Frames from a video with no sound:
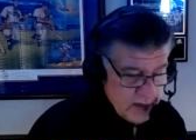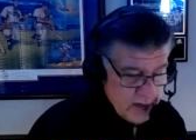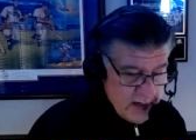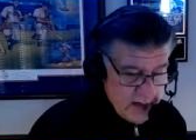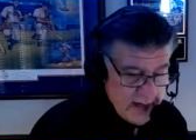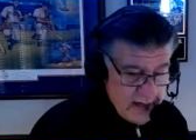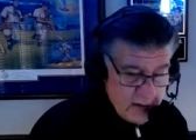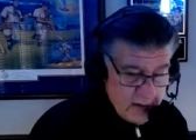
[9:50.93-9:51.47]

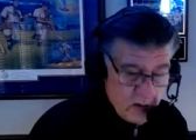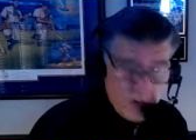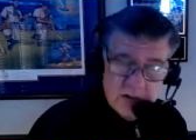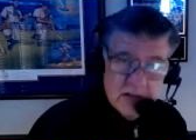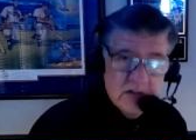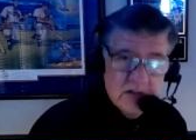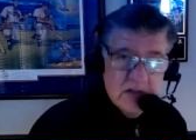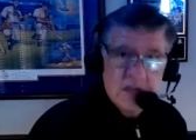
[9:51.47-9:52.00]
he knows
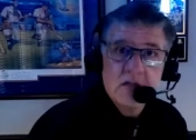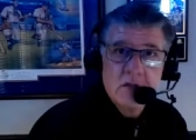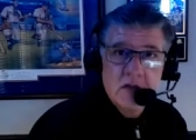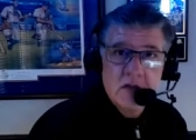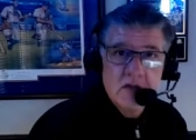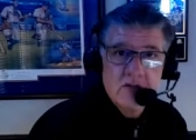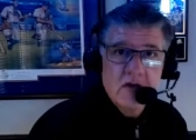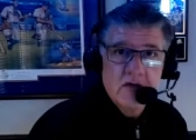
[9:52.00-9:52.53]
the system
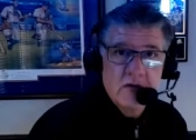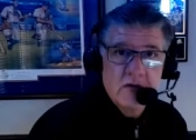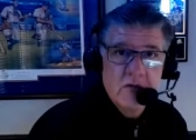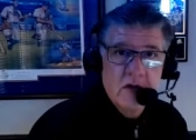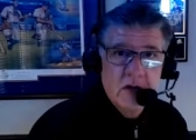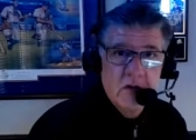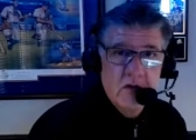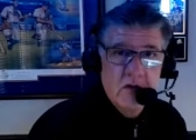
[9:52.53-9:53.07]
and is very
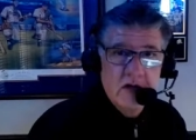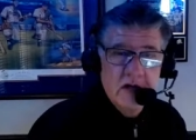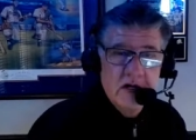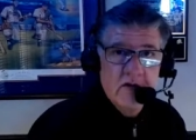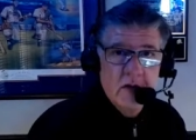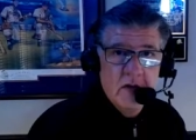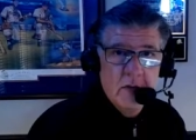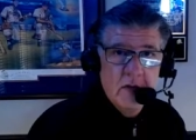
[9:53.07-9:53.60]
familiar with it. You
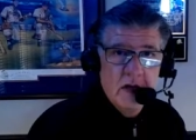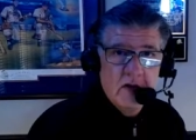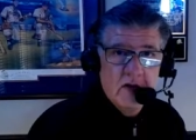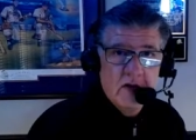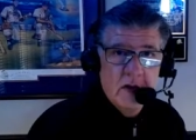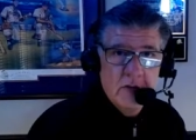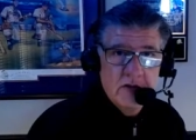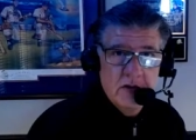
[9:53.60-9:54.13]
give him
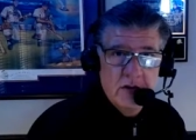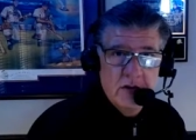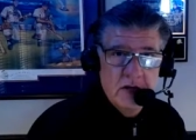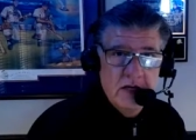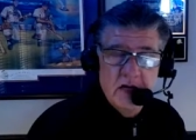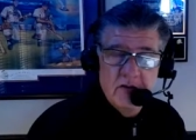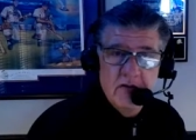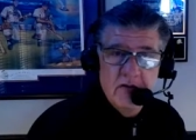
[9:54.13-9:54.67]
another
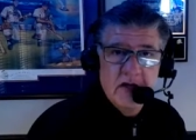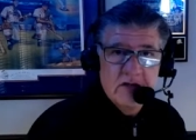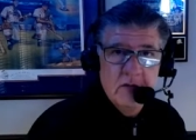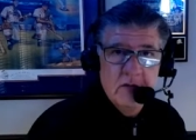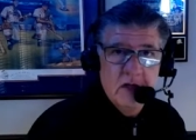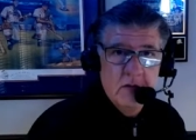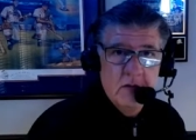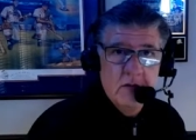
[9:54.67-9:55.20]
opportunity at a vet's
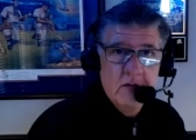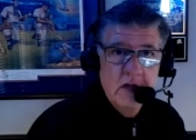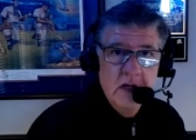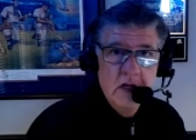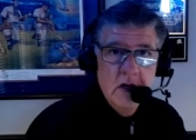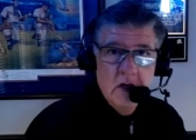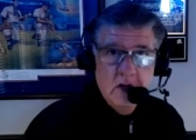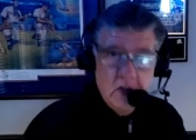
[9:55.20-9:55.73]
minimum,
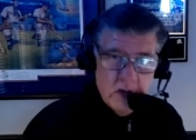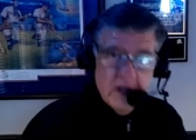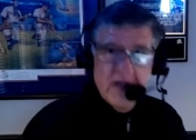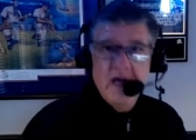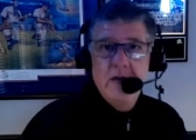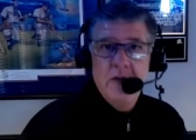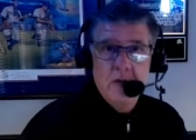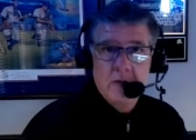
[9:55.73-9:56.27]
you could
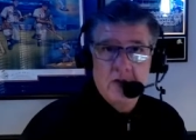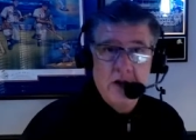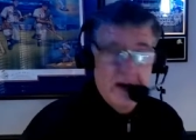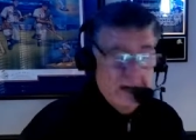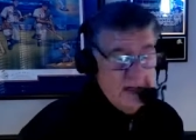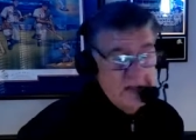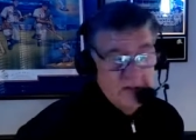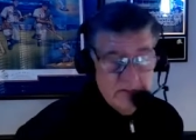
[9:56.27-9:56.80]
keep him around,
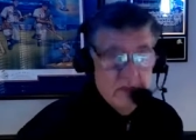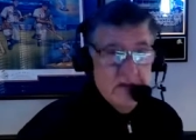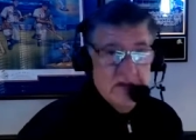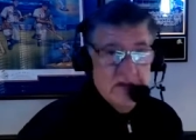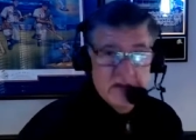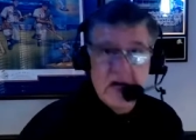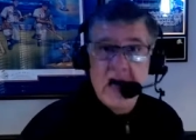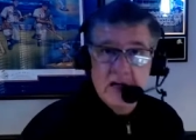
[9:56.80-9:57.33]
and he's a very
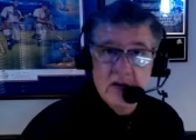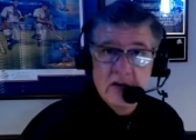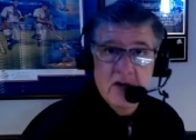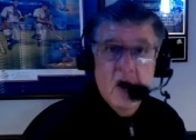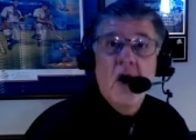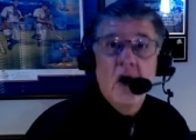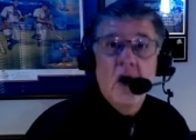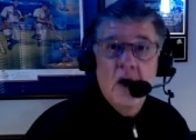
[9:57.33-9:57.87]
solid
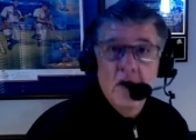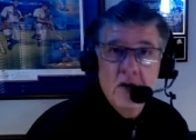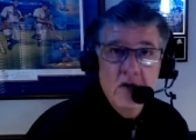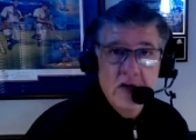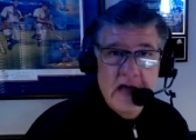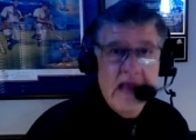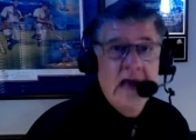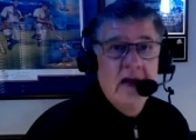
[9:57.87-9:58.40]
guard who
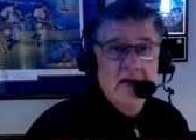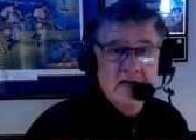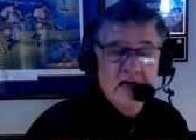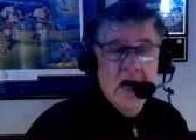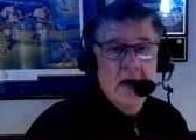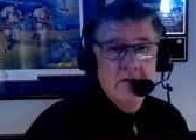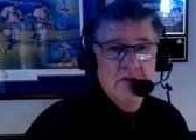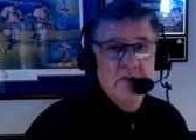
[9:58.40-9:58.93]
can at
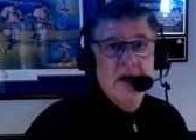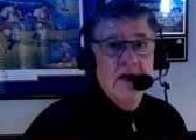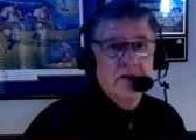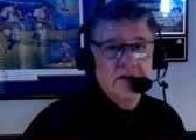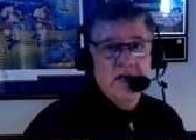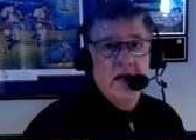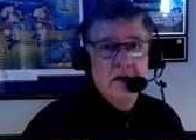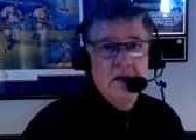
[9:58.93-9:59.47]
times
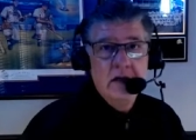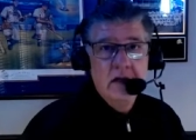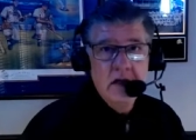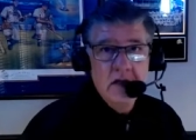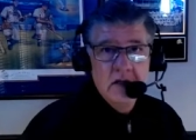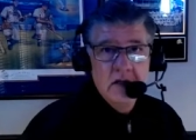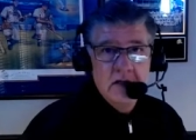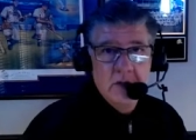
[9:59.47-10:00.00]
bounce out
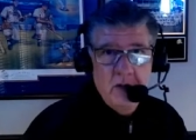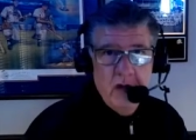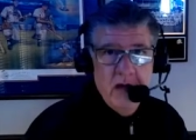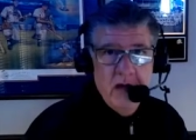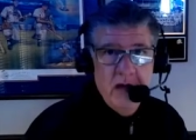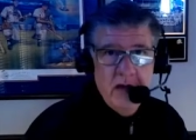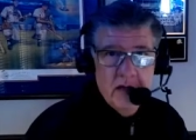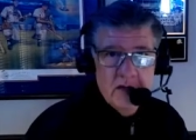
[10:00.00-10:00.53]
to
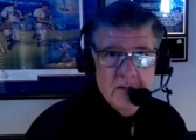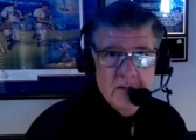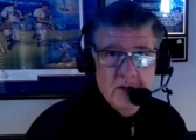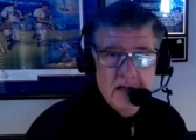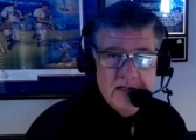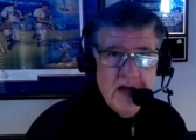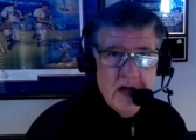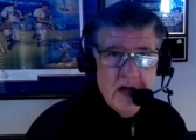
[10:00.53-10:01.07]
play
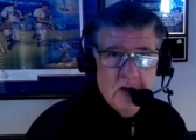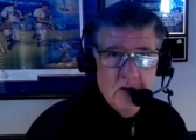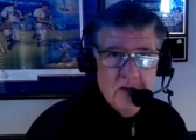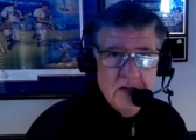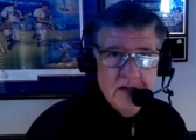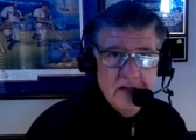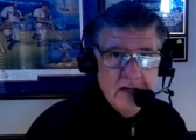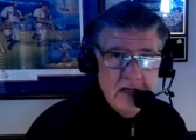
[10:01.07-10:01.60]
tackle
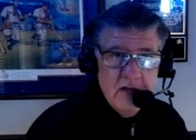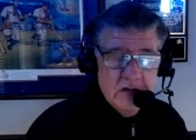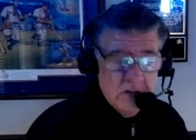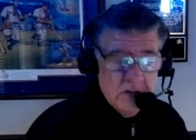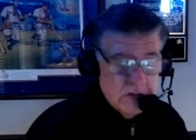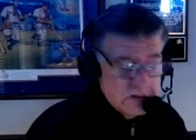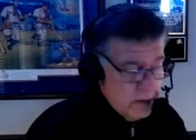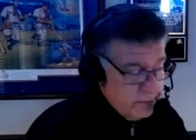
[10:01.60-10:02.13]
if you need
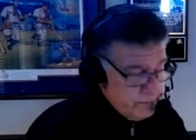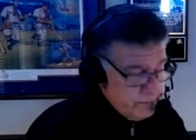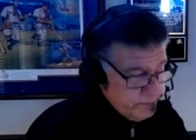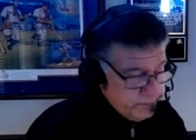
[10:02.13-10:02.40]
to. So